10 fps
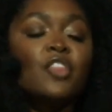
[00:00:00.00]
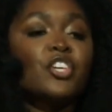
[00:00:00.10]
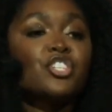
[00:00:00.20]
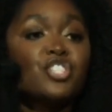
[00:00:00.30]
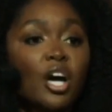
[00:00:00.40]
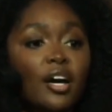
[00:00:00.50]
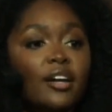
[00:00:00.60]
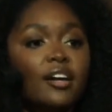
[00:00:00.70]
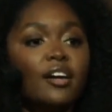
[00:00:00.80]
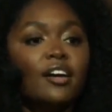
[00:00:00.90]
the
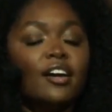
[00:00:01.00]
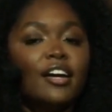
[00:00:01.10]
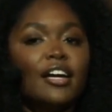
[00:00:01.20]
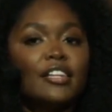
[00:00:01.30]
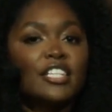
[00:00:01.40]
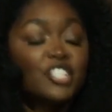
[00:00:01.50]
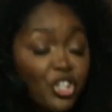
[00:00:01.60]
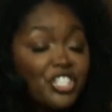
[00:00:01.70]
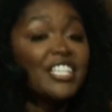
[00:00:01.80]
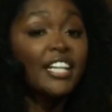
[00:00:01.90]
sun,
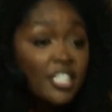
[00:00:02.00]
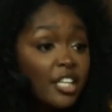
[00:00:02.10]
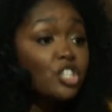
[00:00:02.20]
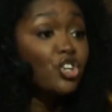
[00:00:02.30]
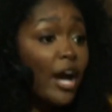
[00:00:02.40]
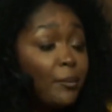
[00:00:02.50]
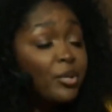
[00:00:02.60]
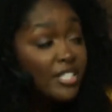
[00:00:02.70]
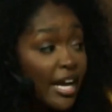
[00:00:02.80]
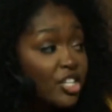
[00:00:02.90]
your skin is going to try and
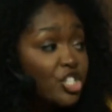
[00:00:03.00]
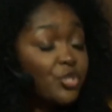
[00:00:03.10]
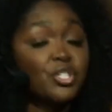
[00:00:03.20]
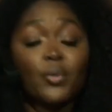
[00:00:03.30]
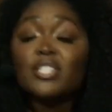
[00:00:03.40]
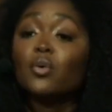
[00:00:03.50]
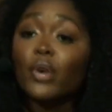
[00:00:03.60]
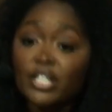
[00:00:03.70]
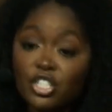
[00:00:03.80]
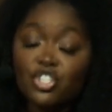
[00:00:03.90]
protect you. So it's
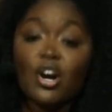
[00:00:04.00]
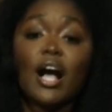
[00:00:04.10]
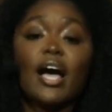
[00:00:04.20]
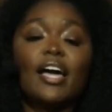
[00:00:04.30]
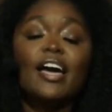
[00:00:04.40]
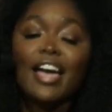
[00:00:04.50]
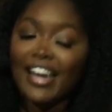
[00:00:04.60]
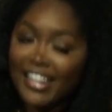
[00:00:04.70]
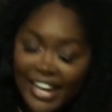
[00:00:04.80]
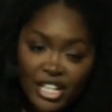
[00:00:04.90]
going to try
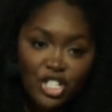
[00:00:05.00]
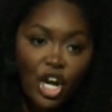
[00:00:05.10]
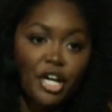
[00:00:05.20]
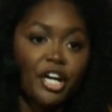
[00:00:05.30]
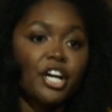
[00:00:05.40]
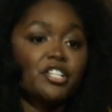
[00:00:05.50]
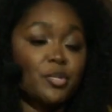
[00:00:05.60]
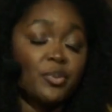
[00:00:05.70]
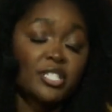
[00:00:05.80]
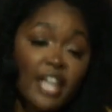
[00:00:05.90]
and get darker
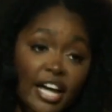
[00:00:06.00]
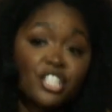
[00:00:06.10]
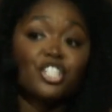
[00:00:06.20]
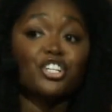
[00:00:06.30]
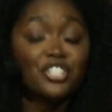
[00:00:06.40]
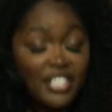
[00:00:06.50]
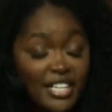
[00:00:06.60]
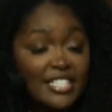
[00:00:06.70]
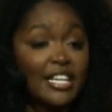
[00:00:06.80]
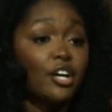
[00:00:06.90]
to protect your
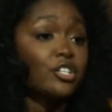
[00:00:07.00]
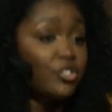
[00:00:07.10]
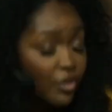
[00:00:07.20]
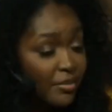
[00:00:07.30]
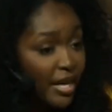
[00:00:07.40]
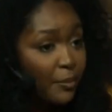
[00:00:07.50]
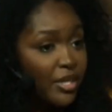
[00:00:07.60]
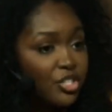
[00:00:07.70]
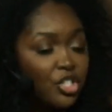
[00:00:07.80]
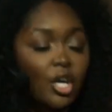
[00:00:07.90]
skin cells from
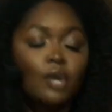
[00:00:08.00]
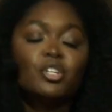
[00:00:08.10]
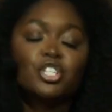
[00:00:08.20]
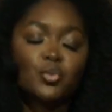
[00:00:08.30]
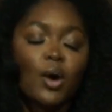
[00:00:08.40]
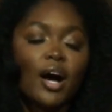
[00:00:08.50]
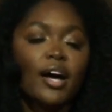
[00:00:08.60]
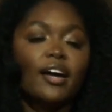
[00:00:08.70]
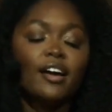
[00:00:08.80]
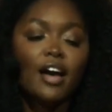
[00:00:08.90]
damage, which is
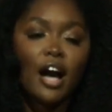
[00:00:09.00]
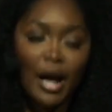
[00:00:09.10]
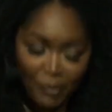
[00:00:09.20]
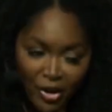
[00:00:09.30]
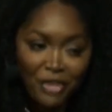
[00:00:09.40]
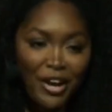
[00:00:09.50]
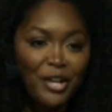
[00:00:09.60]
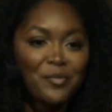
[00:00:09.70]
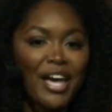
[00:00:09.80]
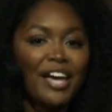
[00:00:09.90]
why I'm going to
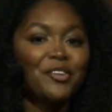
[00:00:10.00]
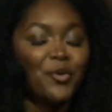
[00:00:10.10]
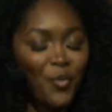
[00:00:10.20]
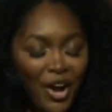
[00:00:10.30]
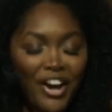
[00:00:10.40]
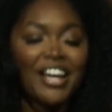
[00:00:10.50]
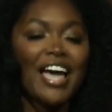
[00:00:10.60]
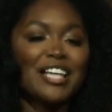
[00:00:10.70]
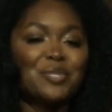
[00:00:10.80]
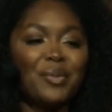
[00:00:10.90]
recommend
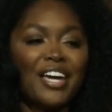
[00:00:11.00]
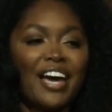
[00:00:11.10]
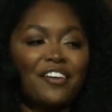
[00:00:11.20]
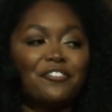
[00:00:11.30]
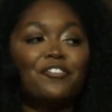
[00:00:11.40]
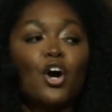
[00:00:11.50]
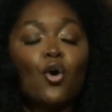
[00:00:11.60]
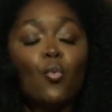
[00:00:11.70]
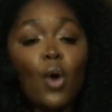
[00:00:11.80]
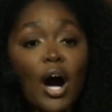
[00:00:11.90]
wearing SPF
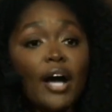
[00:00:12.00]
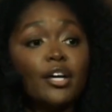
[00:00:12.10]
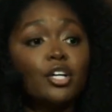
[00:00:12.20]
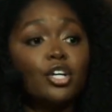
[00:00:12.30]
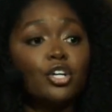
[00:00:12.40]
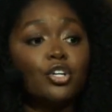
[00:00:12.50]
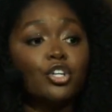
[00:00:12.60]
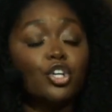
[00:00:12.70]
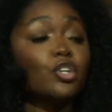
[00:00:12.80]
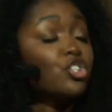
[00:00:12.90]
while
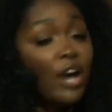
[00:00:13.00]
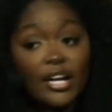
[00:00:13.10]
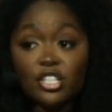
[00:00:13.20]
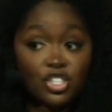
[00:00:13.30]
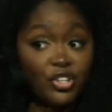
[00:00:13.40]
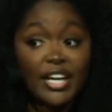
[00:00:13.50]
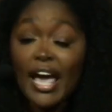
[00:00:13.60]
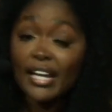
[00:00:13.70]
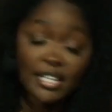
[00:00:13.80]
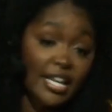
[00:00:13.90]
you're trying to treat
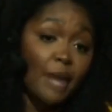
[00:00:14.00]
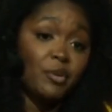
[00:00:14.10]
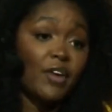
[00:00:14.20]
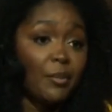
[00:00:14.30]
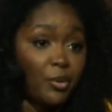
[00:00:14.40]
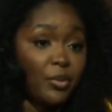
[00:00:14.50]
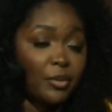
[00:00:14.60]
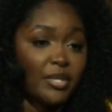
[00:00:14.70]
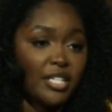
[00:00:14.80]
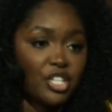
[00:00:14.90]
any type of
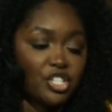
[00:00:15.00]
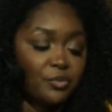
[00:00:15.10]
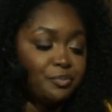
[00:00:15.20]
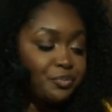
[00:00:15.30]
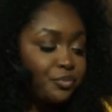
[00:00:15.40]
hyperpigmentation.